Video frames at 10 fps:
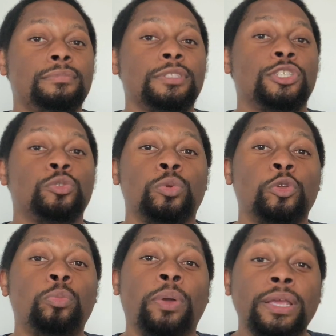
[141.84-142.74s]
is when you
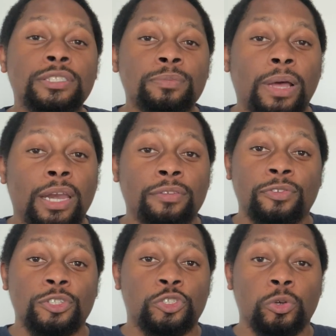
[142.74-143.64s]
pay somebody for
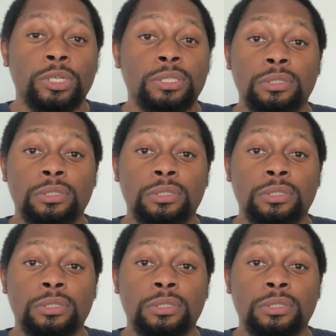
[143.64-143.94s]
the choice